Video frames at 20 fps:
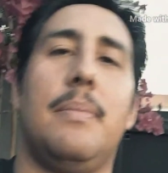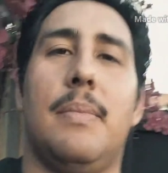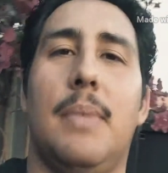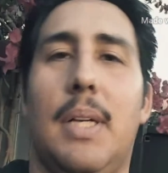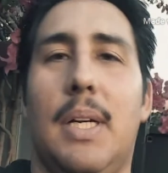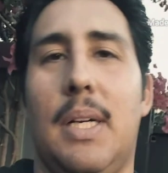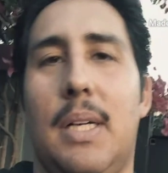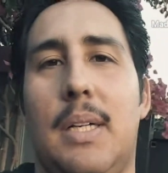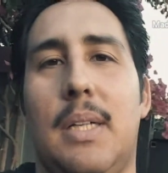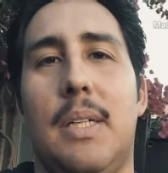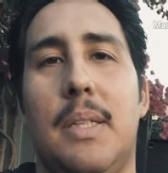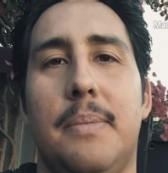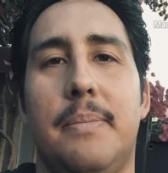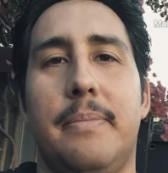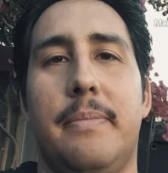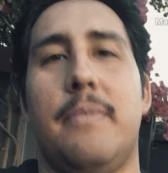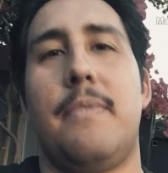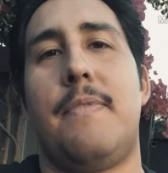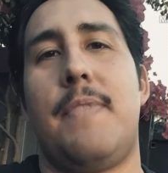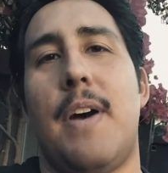
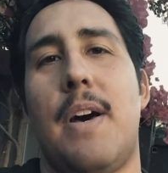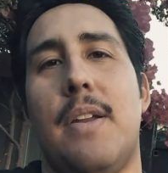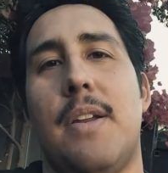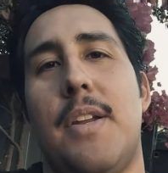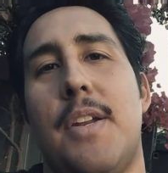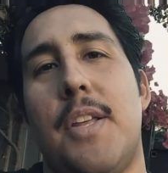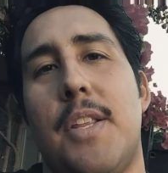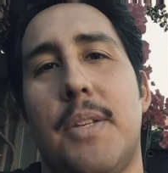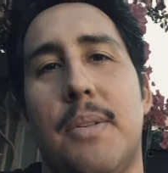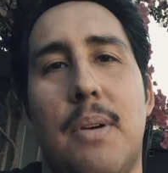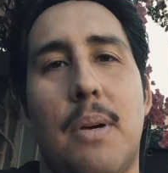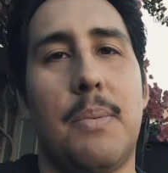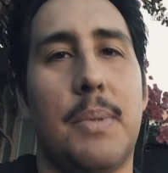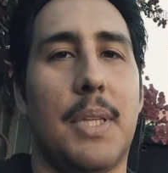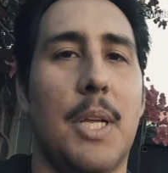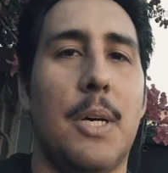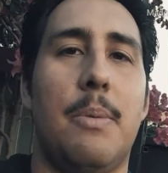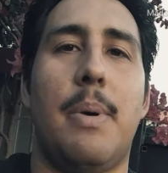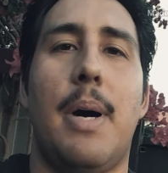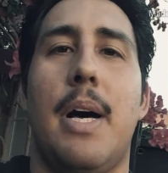Found another one
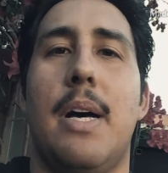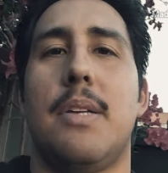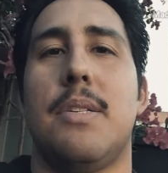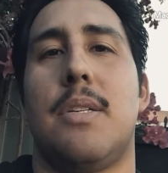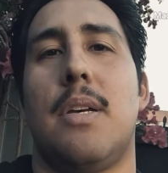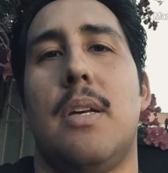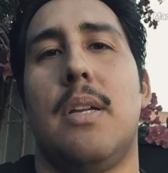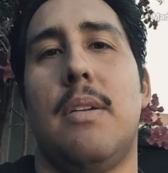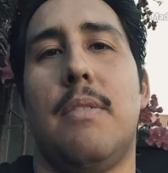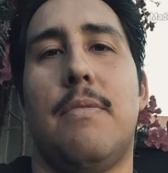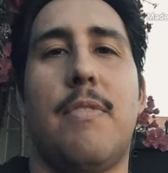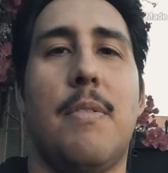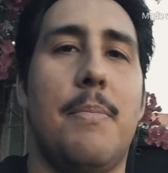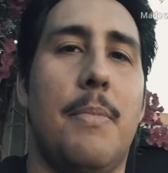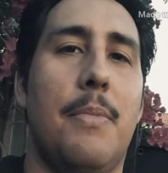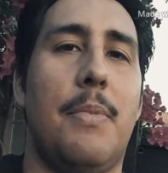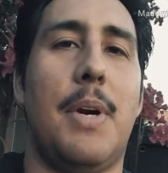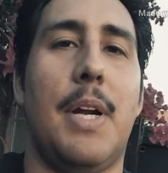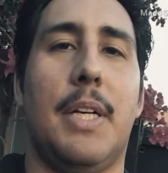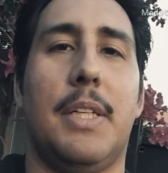with low miles on it
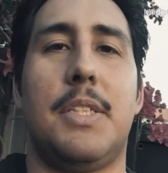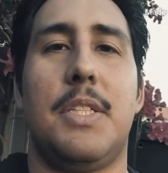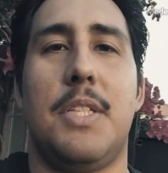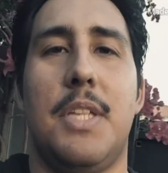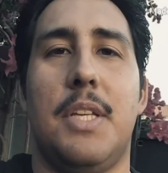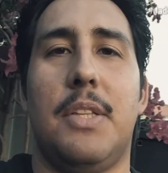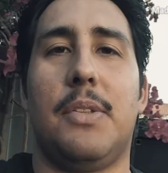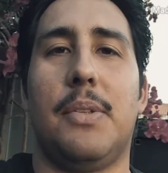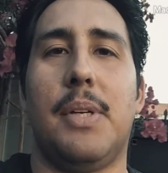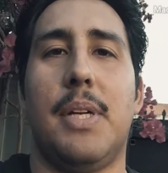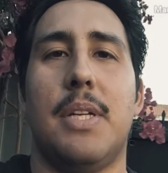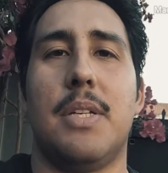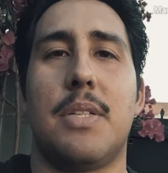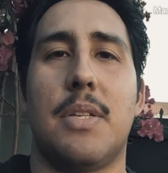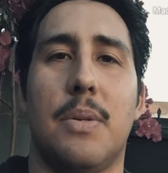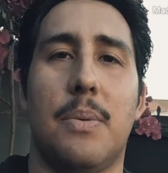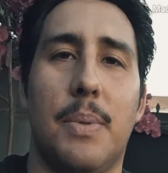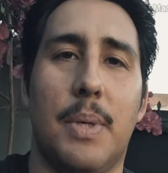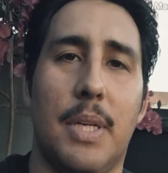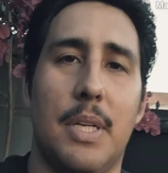from wrecked Z3,
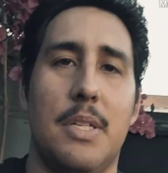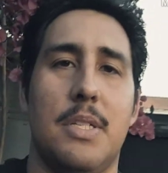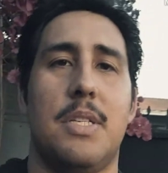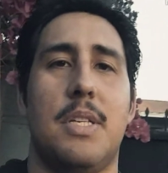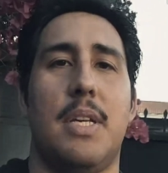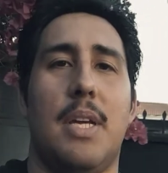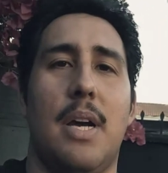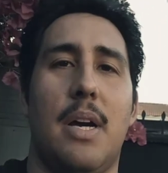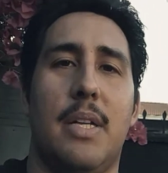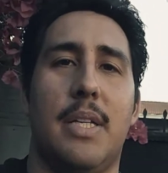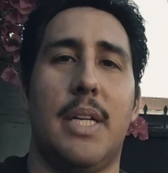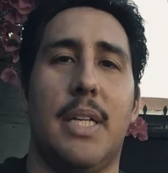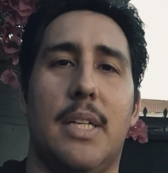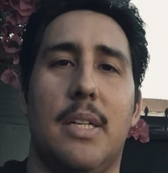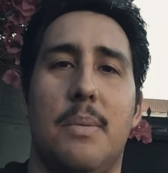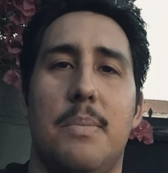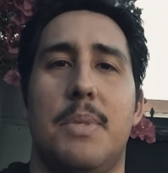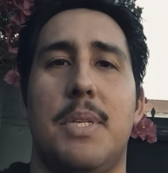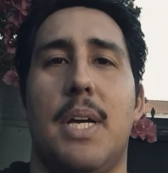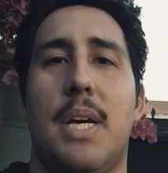so we're gonna see how that
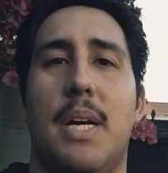comes